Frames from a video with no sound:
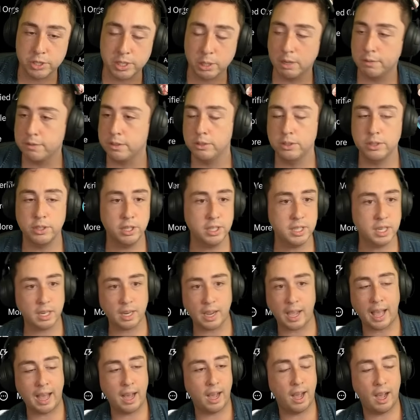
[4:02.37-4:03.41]
Now, if you look
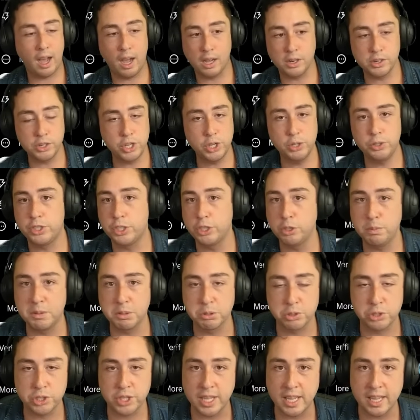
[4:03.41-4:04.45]
on YouTube,
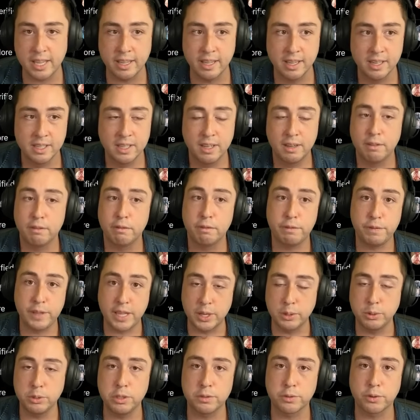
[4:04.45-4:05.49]
you'll see
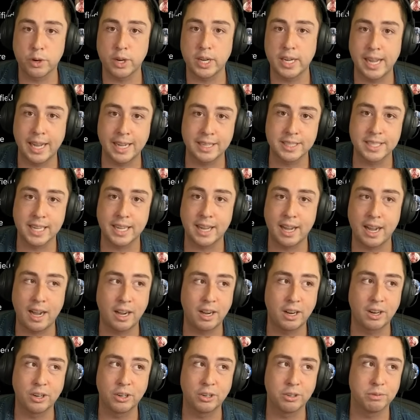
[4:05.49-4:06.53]
views for Ananta
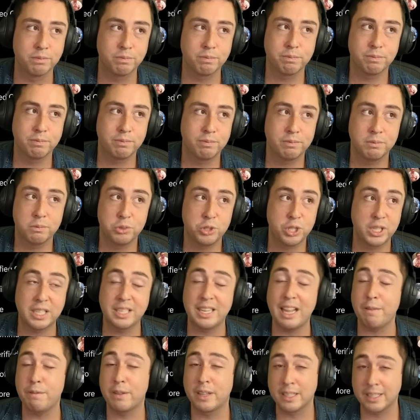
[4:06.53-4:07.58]
are
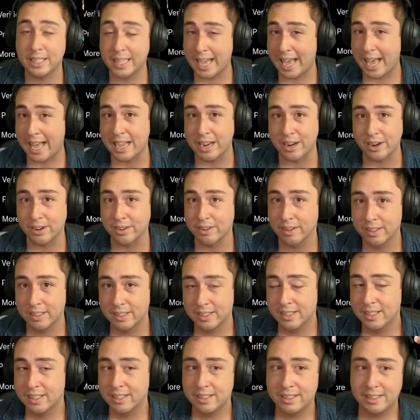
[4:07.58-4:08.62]
significantly higher
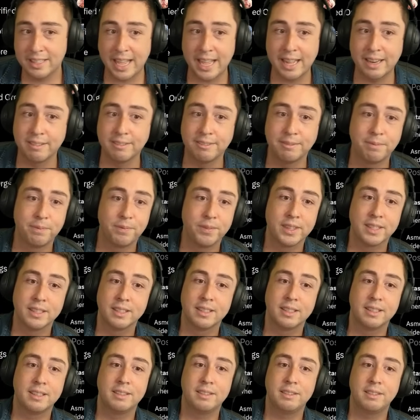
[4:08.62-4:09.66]
than
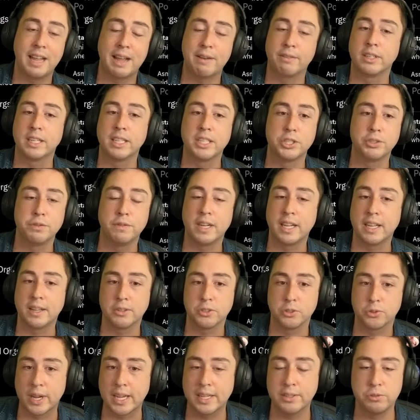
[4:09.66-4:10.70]
Neverness
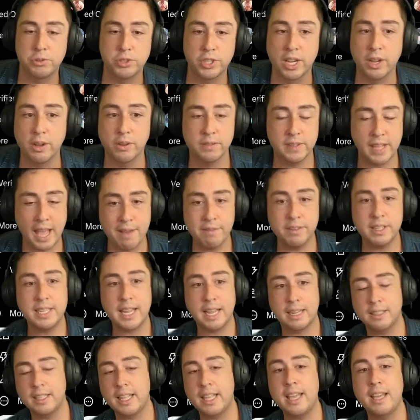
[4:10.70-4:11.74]
videos, right? So
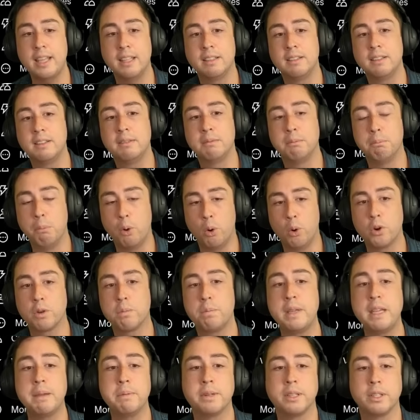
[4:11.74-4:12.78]
evidently more
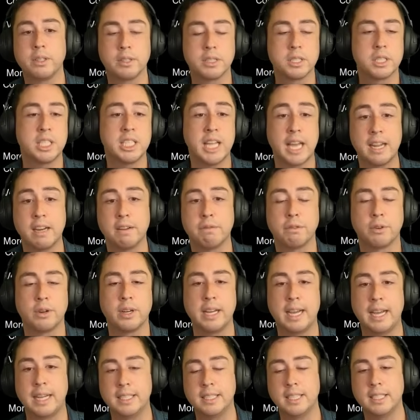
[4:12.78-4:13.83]
people are excited for
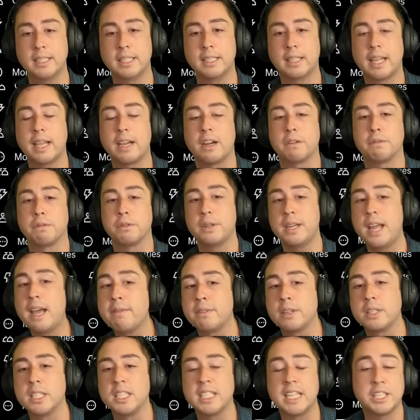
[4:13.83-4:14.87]
Ananta than they are for
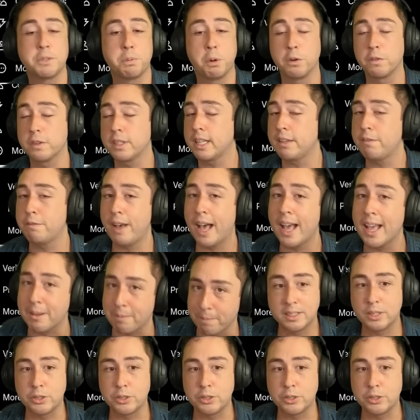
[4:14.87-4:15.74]
Neverness. That's perfectly fine.